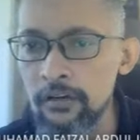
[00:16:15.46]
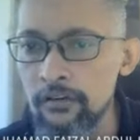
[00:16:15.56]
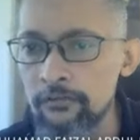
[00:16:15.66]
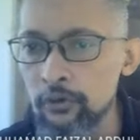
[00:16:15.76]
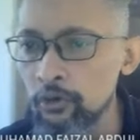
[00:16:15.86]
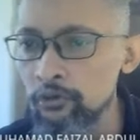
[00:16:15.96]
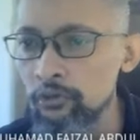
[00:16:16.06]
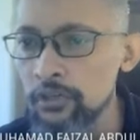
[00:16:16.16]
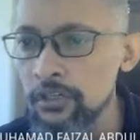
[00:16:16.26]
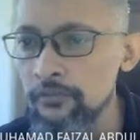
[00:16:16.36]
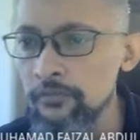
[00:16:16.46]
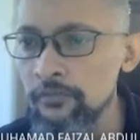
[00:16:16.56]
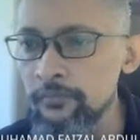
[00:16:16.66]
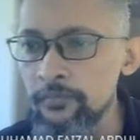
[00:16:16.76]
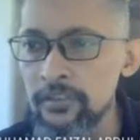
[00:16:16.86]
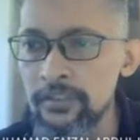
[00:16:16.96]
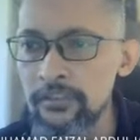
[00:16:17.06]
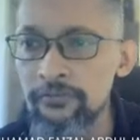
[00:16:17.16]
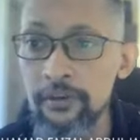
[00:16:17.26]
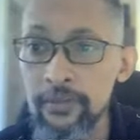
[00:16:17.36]
For those who love the
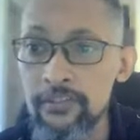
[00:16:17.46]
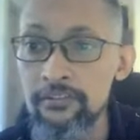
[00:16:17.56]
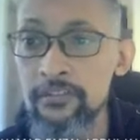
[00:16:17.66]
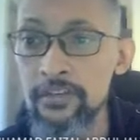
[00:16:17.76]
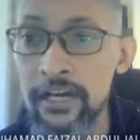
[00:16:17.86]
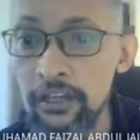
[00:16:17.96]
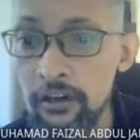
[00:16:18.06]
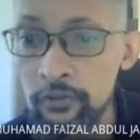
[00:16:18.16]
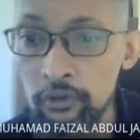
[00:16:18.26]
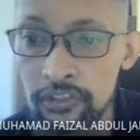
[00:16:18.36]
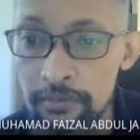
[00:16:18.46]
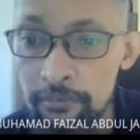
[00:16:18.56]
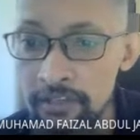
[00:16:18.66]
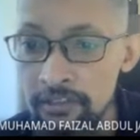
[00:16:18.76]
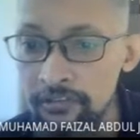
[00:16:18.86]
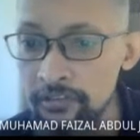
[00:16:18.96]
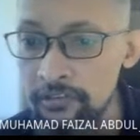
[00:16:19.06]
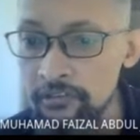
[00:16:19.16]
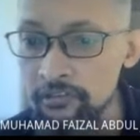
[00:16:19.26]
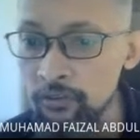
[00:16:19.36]
feminine side of those images,
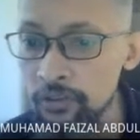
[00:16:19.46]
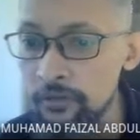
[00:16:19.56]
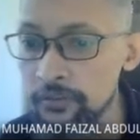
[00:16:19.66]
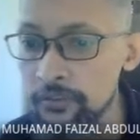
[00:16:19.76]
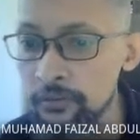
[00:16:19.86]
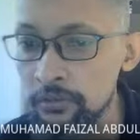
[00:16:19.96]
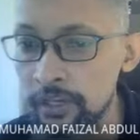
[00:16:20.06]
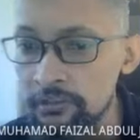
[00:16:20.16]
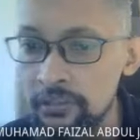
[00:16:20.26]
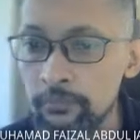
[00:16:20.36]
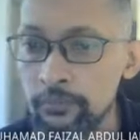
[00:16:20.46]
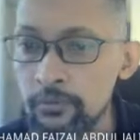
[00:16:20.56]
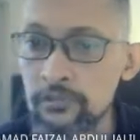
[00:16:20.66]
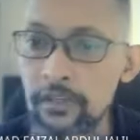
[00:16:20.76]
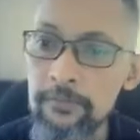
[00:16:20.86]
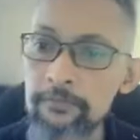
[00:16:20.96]
this is one of the good examples there